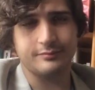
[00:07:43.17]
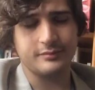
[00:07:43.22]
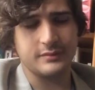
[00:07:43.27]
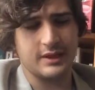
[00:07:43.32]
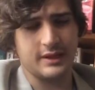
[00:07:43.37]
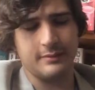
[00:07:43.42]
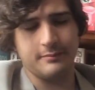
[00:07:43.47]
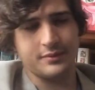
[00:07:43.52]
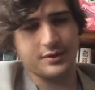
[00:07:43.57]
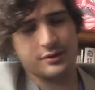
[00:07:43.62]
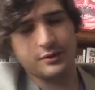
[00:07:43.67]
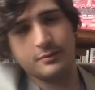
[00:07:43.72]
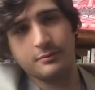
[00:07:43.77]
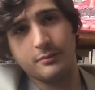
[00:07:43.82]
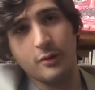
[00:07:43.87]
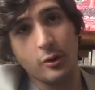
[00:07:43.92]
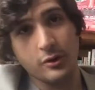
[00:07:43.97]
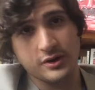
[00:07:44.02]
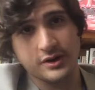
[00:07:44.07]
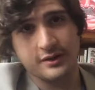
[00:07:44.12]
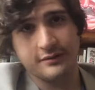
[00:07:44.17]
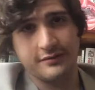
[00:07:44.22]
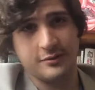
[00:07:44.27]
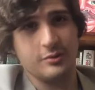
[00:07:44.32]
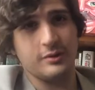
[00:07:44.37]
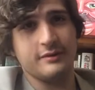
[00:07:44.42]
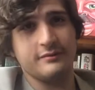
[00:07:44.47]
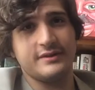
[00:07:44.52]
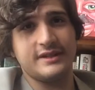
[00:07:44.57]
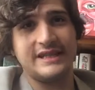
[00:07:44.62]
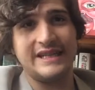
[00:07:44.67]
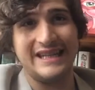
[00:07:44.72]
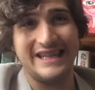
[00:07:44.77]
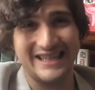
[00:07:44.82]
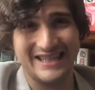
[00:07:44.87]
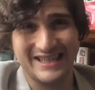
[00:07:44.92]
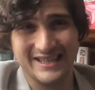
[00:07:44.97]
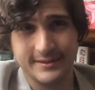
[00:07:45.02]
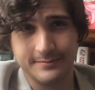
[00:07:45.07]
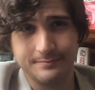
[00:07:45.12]
I'm sure most of you have seen
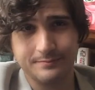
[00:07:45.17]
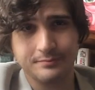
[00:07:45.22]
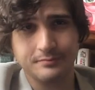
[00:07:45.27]
it.